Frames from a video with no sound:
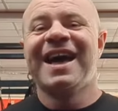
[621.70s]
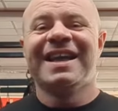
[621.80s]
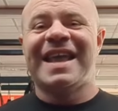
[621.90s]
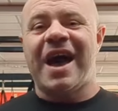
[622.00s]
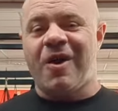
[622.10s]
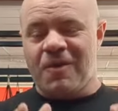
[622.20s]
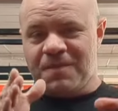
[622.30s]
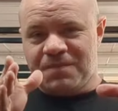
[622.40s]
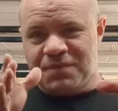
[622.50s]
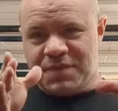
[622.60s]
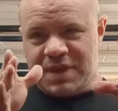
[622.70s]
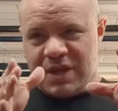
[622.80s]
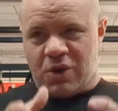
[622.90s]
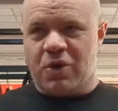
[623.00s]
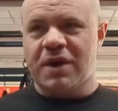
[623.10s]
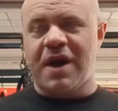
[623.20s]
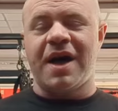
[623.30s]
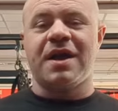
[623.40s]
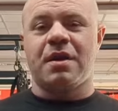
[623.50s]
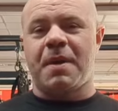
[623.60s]
now, early
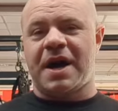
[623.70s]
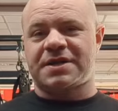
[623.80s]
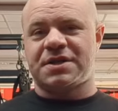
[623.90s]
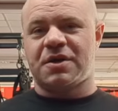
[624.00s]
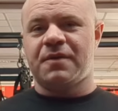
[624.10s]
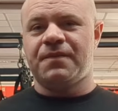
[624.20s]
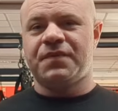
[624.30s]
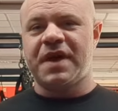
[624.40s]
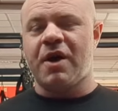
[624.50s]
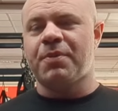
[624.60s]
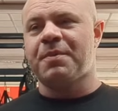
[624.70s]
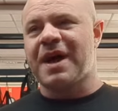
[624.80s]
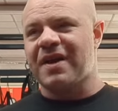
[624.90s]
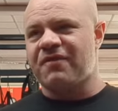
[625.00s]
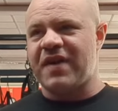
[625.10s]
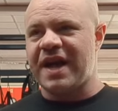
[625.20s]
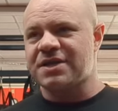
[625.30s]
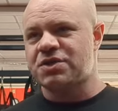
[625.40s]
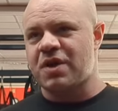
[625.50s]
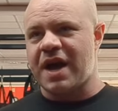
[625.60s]
on in a boxer, to help them kind of
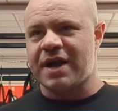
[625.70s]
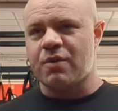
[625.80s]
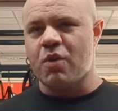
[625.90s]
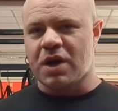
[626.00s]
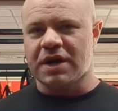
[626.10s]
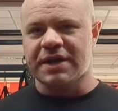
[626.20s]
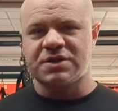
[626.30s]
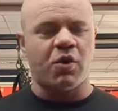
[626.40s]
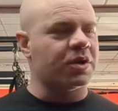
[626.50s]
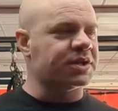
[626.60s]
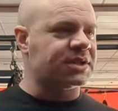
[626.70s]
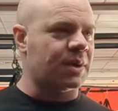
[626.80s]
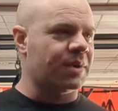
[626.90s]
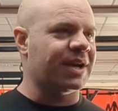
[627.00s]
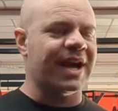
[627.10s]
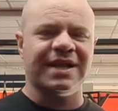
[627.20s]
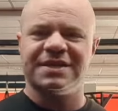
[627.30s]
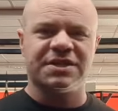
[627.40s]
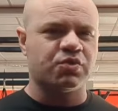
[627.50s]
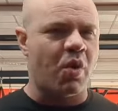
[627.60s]
fast track and work on this, or just someone, again,
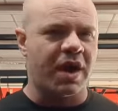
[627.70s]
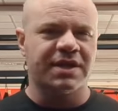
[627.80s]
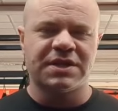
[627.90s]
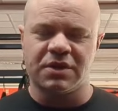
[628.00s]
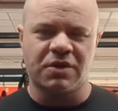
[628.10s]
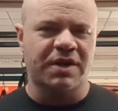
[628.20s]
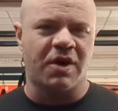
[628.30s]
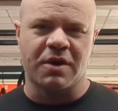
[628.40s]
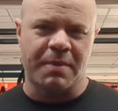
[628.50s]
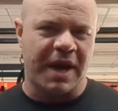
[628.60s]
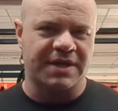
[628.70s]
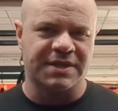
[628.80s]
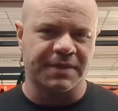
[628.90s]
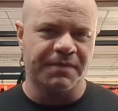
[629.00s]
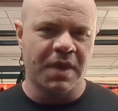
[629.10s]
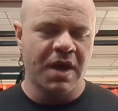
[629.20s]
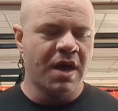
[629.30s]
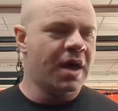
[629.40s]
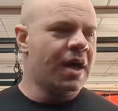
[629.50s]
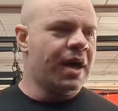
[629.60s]
that's just wanting to learn the art of boxing
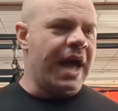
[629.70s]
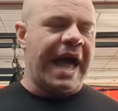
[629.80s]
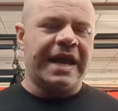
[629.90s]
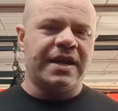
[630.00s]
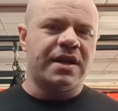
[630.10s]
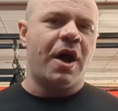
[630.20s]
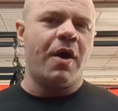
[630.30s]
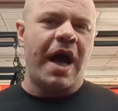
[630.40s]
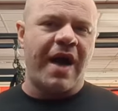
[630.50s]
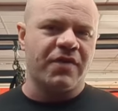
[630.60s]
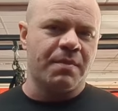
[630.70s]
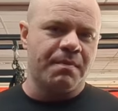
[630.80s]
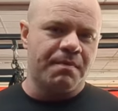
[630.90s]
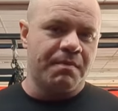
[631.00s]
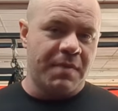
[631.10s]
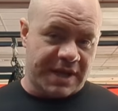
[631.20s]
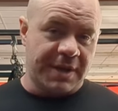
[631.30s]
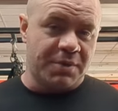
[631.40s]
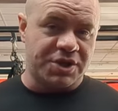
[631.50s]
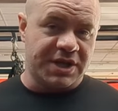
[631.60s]
and to help have them
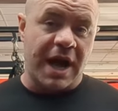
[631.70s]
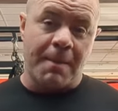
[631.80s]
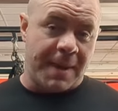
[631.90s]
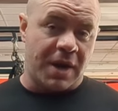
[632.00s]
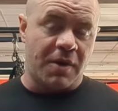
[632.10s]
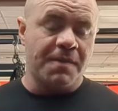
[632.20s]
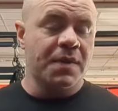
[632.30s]
keep their chin down better